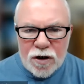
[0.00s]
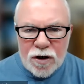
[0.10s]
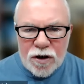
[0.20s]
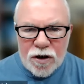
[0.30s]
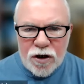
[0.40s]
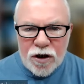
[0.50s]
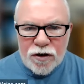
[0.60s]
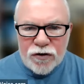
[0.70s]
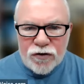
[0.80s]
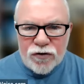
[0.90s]
a a
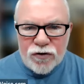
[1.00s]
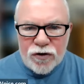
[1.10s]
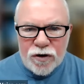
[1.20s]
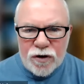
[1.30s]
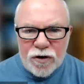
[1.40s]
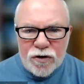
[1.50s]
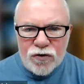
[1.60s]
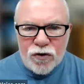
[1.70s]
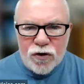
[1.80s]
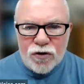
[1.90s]
client's
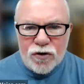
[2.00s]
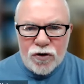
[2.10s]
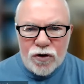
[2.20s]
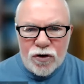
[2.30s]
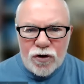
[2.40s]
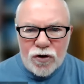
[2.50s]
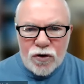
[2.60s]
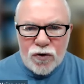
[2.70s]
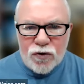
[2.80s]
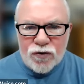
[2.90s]
daughter
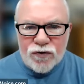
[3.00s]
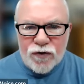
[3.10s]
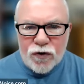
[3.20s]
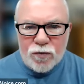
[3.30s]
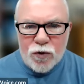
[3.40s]
was the focal